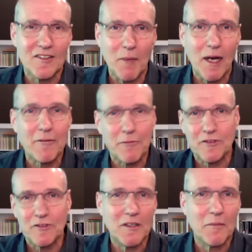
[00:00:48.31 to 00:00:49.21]

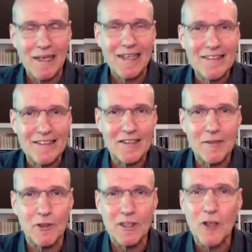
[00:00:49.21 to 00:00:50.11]
democracy, abandon
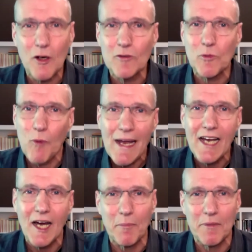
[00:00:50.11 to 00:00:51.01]
liberty, goes way
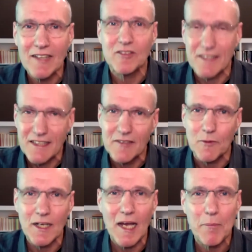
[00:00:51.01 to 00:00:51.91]
up. That's, again,
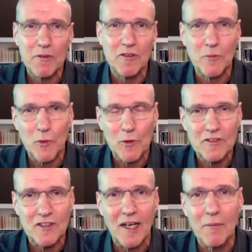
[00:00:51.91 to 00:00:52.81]
what happens in
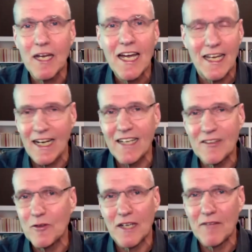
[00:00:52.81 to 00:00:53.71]
wartime. And I
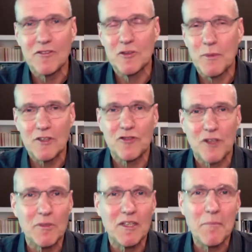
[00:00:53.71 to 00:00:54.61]
don't have too much
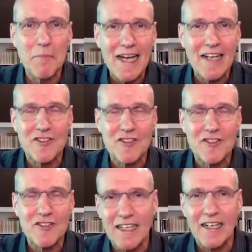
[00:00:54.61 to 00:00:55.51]
trouble
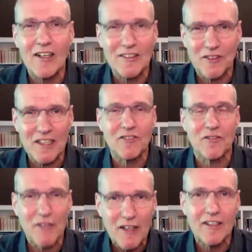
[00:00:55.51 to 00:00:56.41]
imagining that as these
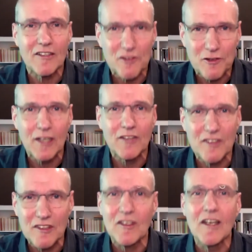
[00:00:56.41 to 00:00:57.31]
various
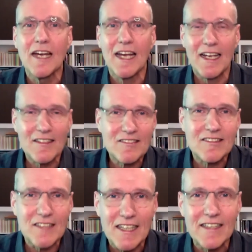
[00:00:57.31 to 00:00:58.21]
crises
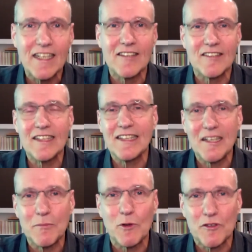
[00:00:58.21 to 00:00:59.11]
escalate, as they
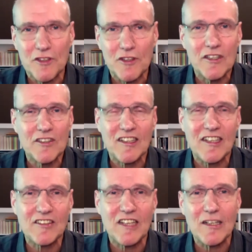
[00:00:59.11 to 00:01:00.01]
get more serious, and
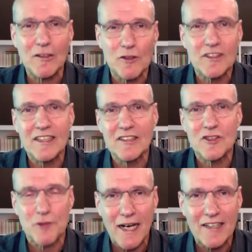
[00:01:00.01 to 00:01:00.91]
as they look
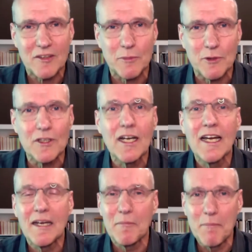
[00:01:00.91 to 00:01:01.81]
intractable,
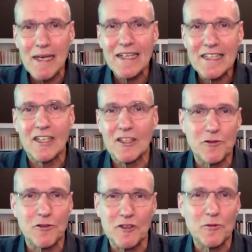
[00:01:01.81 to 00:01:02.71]
many
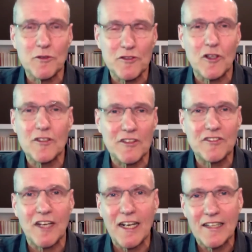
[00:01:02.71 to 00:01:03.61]
countries will start
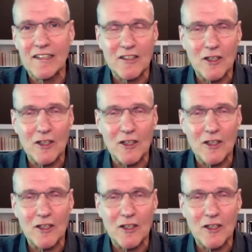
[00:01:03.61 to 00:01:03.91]
deciding that the